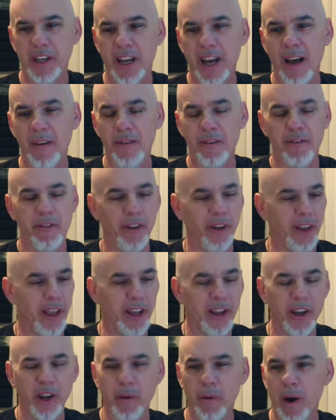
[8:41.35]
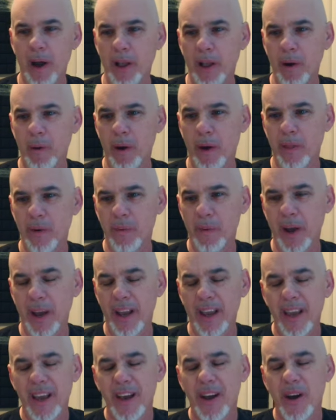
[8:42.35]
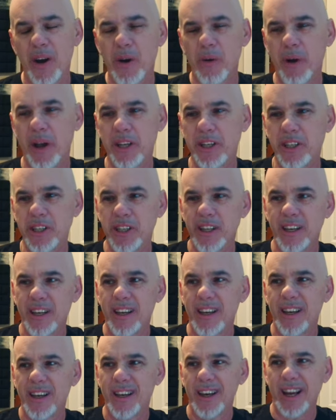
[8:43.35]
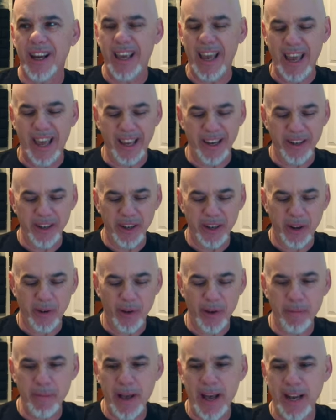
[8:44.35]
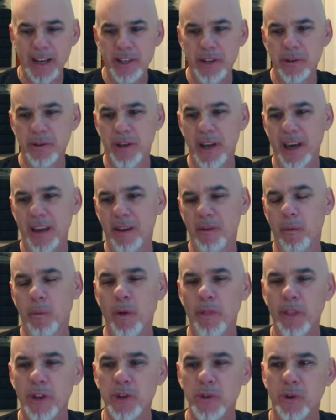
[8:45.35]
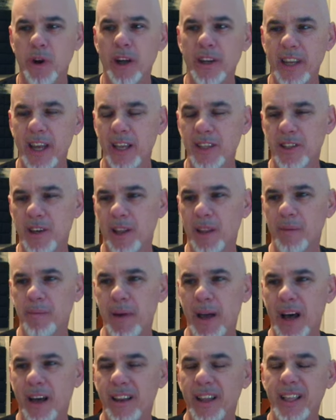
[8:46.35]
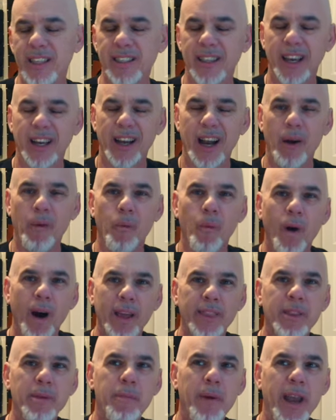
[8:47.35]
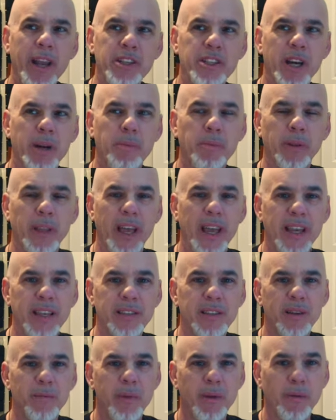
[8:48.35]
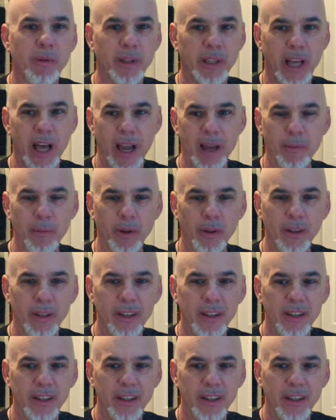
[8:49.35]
I have a feeling it could go either way, which again, going back to kind of what the drawdown's all about, it's like I want the paycheck plays to be reliable.